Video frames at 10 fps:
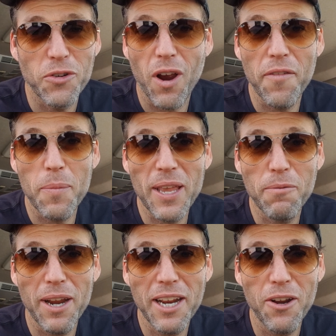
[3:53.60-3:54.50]
driving a big
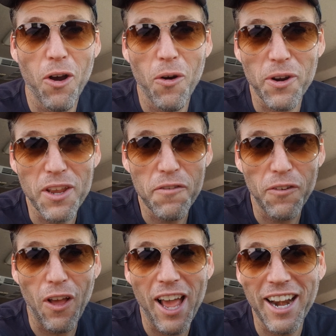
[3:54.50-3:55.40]
rig, or are you
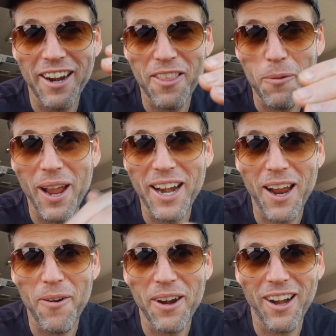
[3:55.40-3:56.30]
flying under the
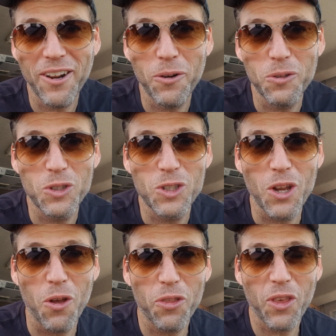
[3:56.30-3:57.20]
radar in a little
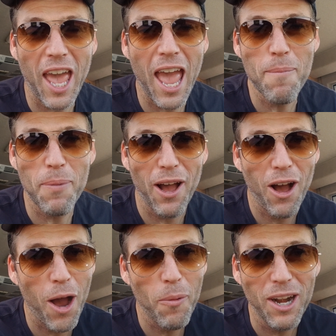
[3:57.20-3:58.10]
stealth camper?
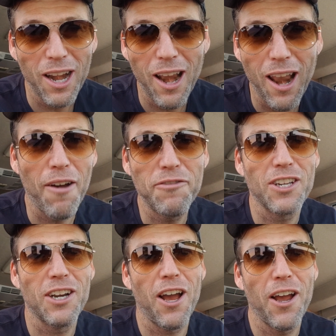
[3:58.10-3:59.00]
I would love
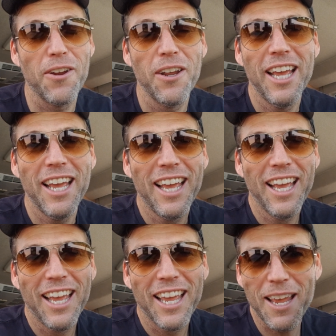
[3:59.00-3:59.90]
to know.
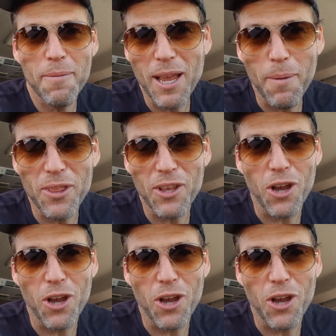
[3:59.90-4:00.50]
Hit me up in the